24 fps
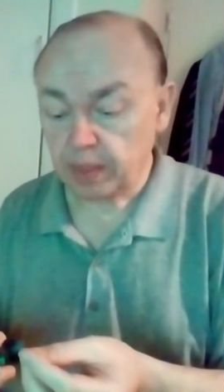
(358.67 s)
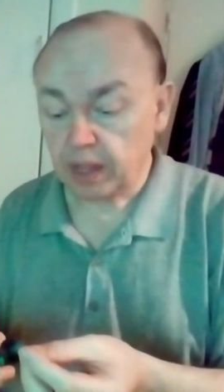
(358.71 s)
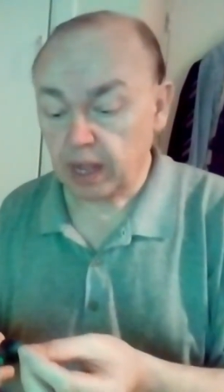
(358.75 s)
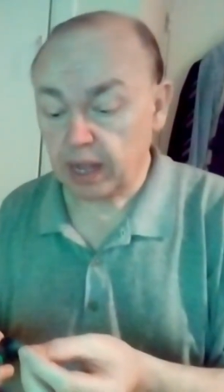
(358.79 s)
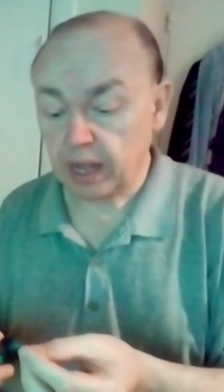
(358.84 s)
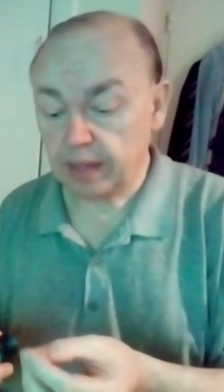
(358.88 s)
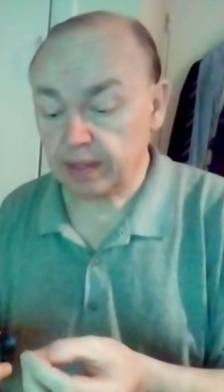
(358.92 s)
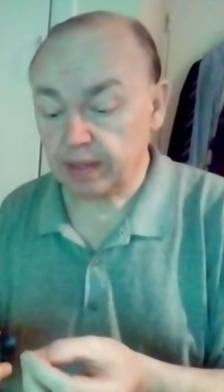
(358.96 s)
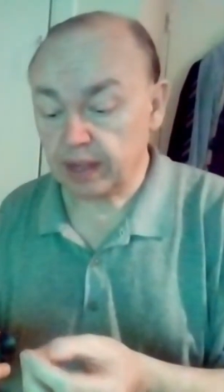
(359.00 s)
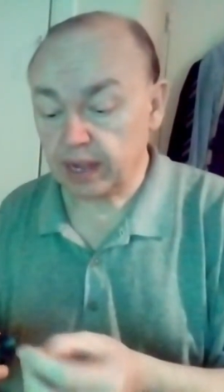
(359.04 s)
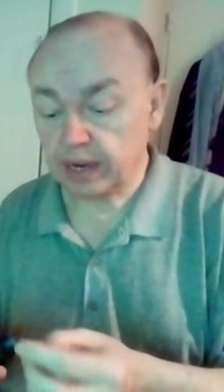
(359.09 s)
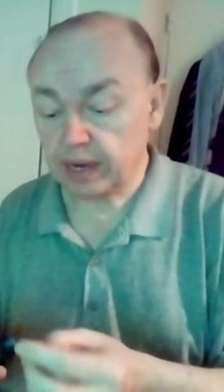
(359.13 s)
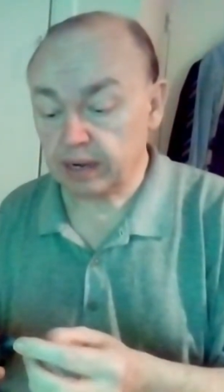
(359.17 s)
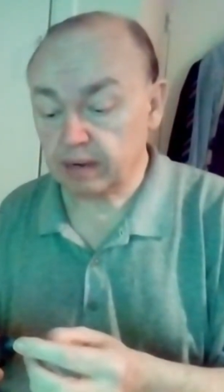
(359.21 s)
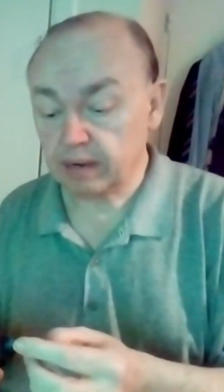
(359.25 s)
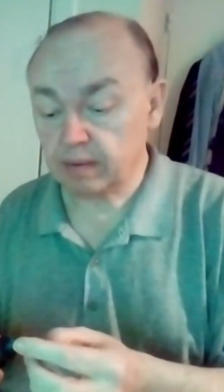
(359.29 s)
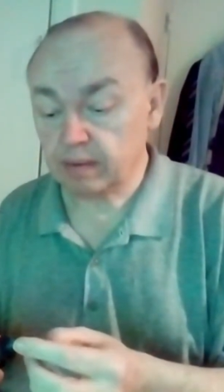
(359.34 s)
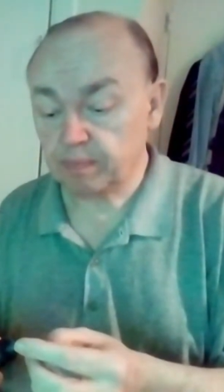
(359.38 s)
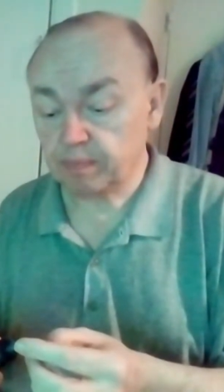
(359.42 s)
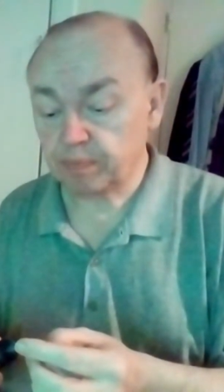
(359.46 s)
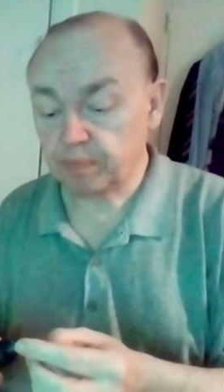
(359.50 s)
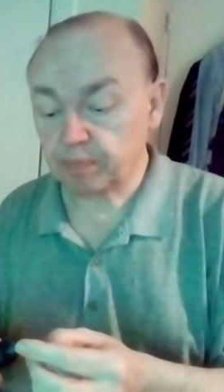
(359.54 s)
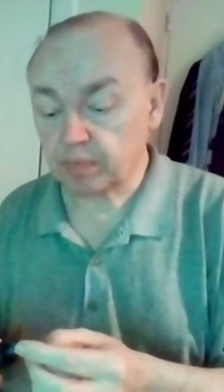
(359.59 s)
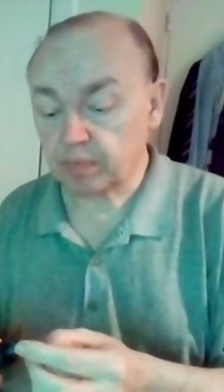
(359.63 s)
and then
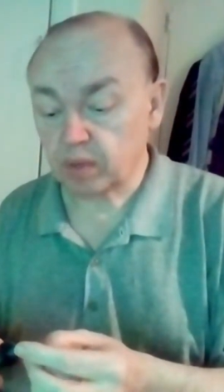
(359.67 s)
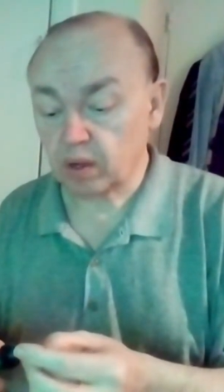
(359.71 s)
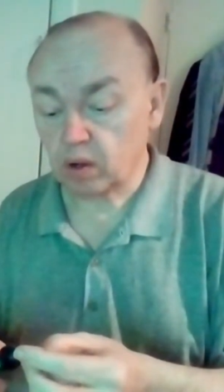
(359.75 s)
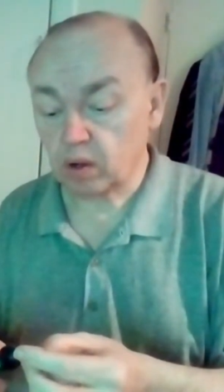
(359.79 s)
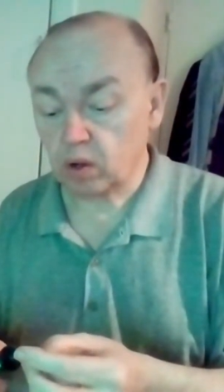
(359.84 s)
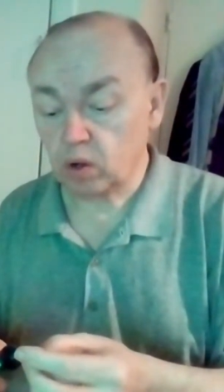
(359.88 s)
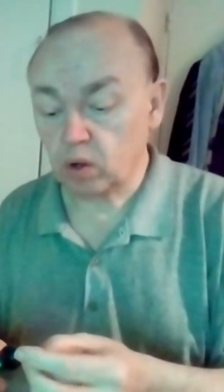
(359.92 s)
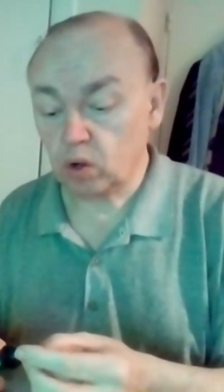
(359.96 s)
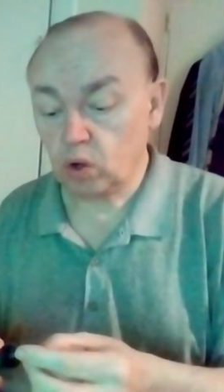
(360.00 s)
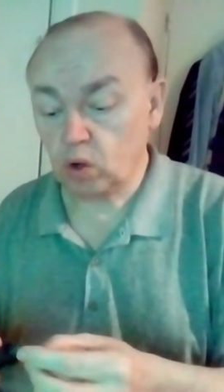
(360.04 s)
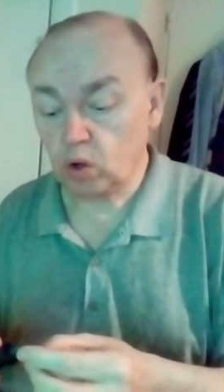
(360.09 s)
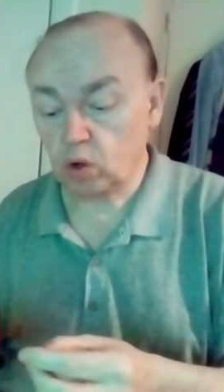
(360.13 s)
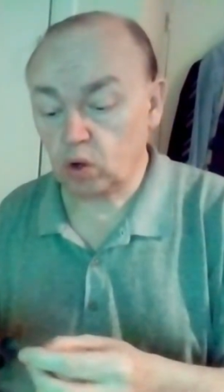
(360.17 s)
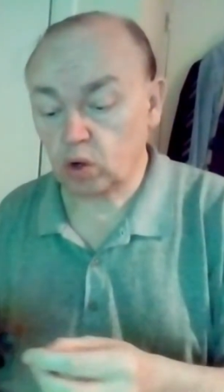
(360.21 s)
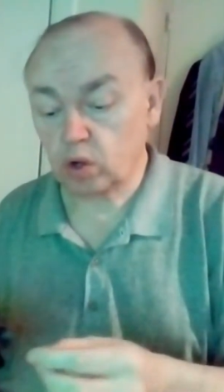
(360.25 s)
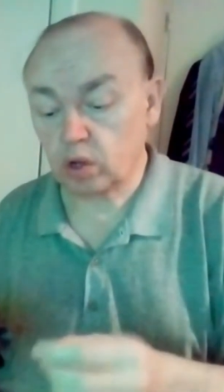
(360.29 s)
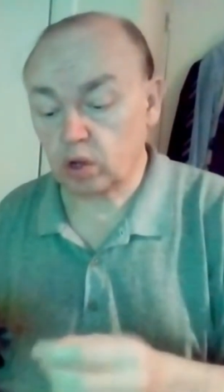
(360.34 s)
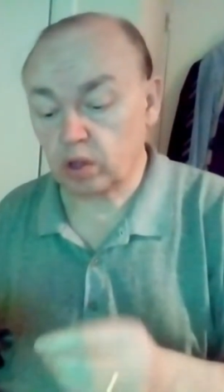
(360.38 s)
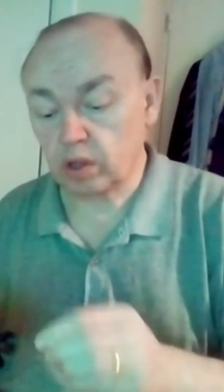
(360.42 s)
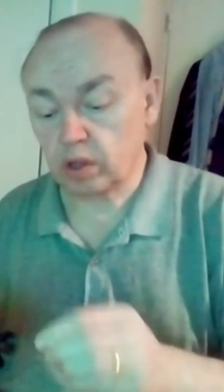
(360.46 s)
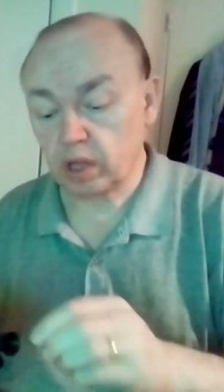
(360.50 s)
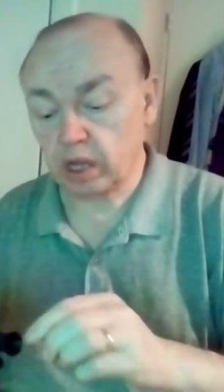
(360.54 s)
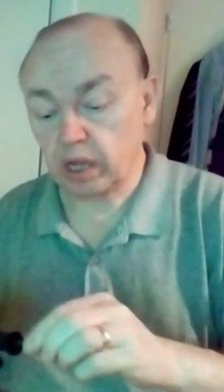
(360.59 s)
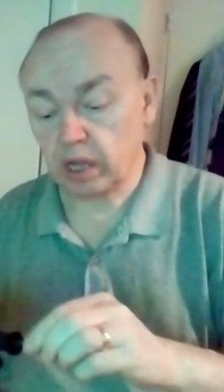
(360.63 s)
hook
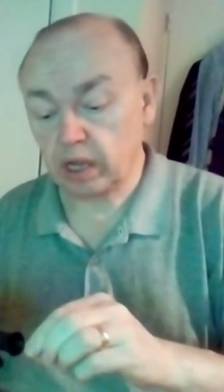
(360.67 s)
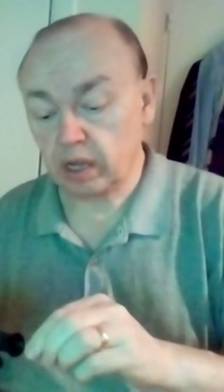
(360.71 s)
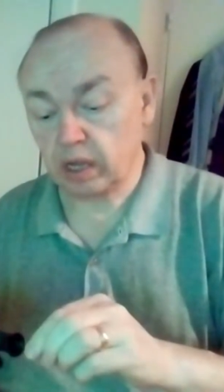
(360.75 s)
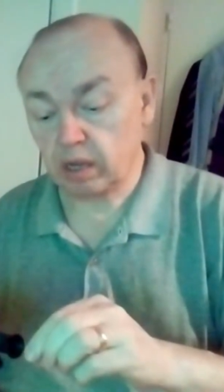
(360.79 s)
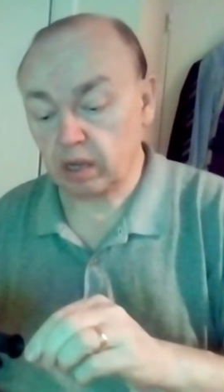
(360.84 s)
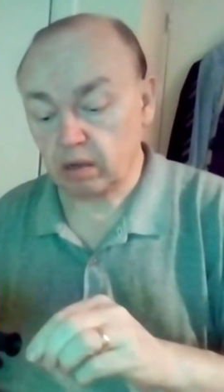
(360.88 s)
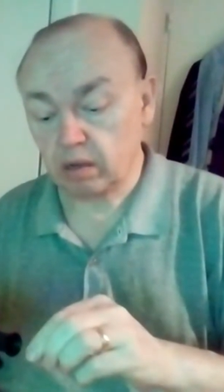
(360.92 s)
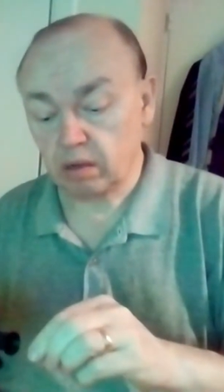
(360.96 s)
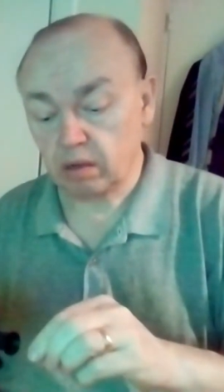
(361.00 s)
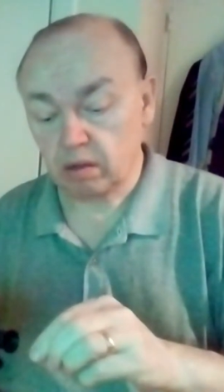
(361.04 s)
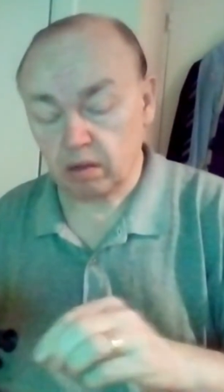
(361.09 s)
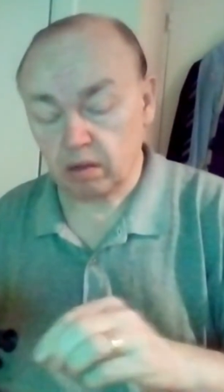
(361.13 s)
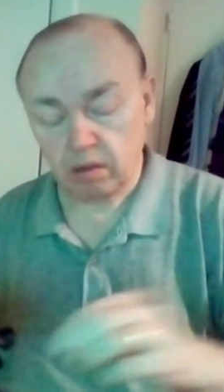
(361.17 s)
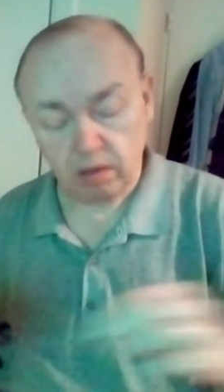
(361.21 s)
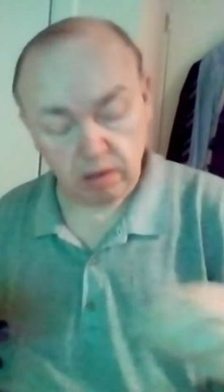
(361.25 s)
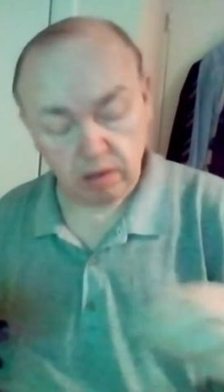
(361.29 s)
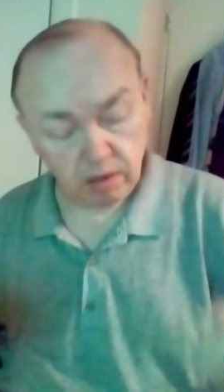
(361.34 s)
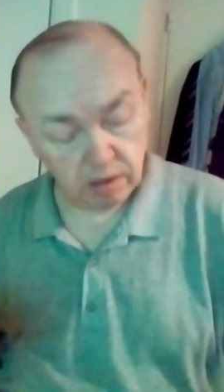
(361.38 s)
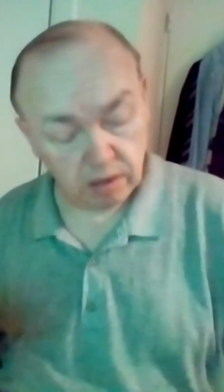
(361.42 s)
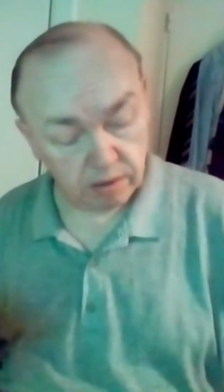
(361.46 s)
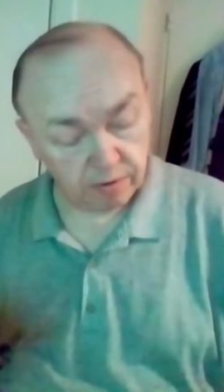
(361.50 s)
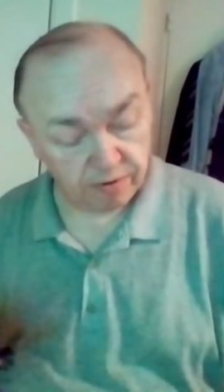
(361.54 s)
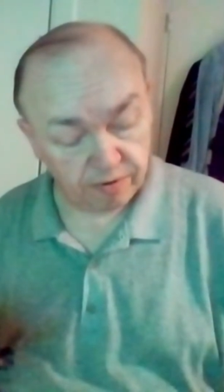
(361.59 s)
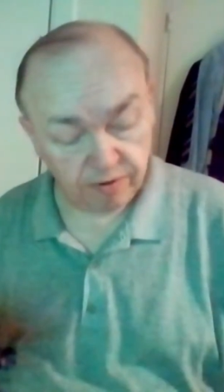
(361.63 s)
the
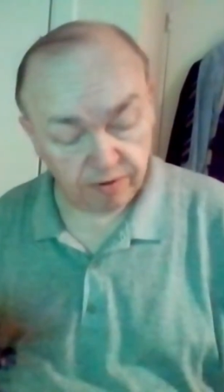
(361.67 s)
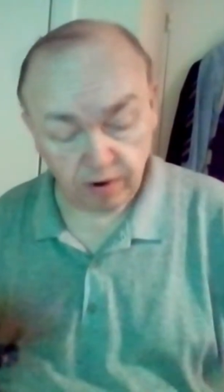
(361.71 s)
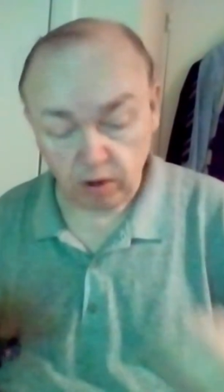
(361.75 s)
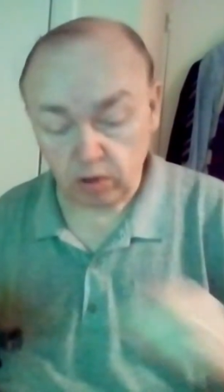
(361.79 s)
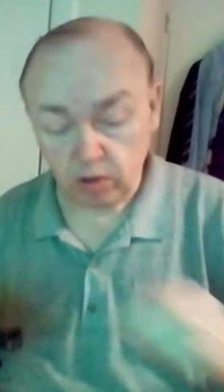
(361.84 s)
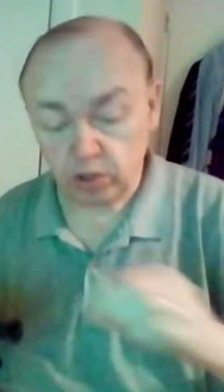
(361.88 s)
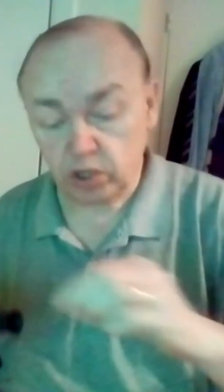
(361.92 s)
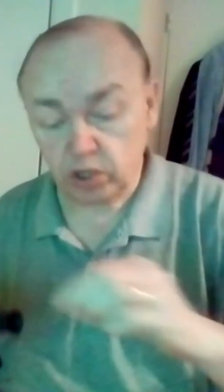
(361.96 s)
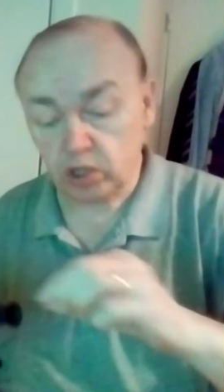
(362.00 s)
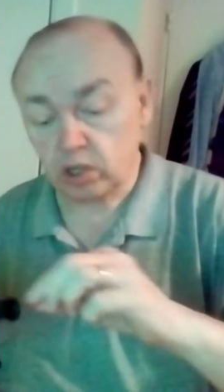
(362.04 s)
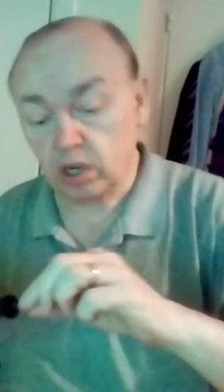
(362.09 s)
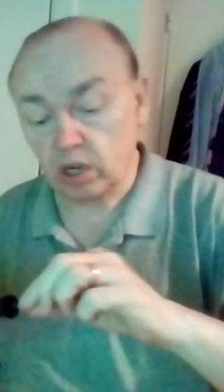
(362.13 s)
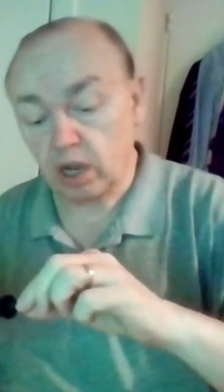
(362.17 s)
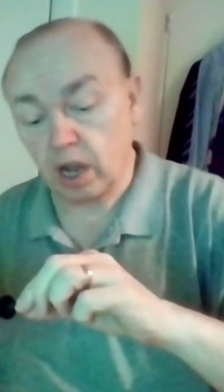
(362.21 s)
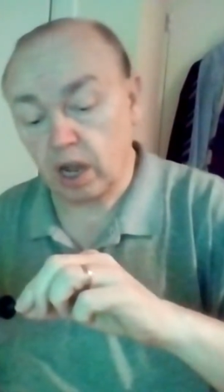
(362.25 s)
floss